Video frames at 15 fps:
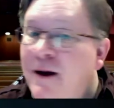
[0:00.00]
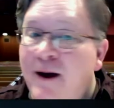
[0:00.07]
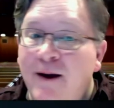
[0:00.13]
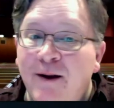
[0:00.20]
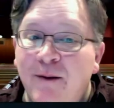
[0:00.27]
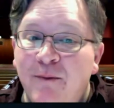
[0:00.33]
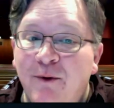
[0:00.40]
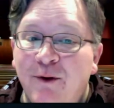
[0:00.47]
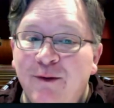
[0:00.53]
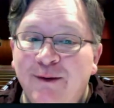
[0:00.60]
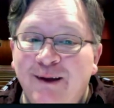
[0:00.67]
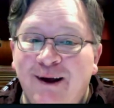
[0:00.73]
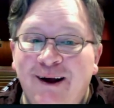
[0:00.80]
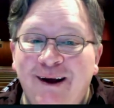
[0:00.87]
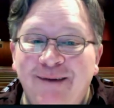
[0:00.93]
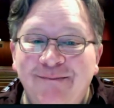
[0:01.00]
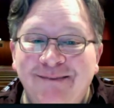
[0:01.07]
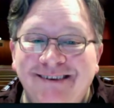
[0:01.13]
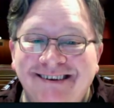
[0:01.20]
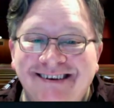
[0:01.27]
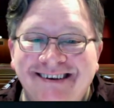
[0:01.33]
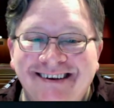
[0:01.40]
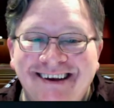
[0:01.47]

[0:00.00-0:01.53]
number of times